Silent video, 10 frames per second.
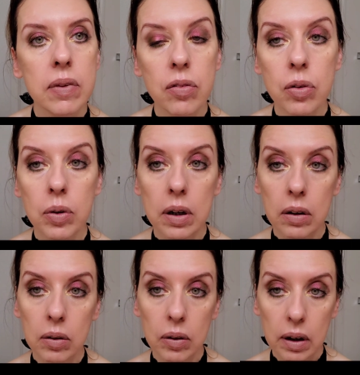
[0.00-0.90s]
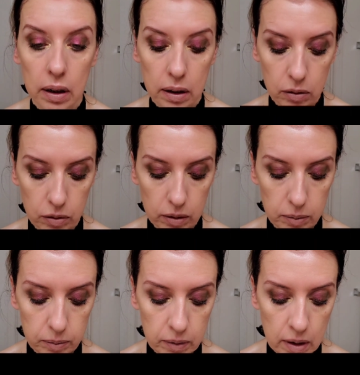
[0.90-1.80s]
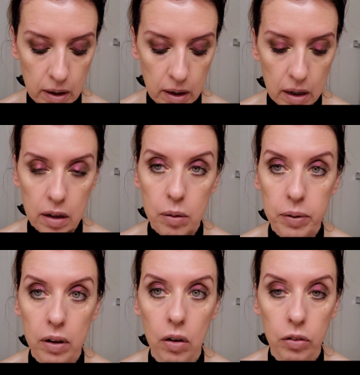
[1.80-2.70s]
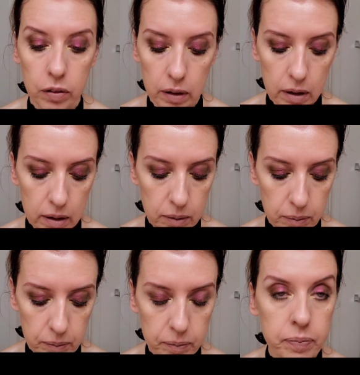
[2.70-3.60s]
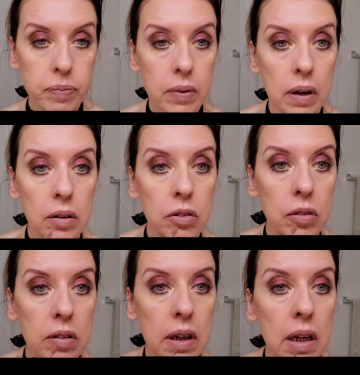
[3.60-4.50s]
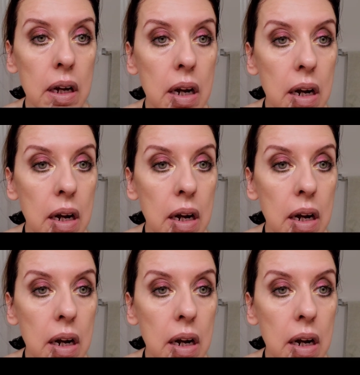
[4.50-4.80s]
if you want to go kind of a little bit gothic, as you say.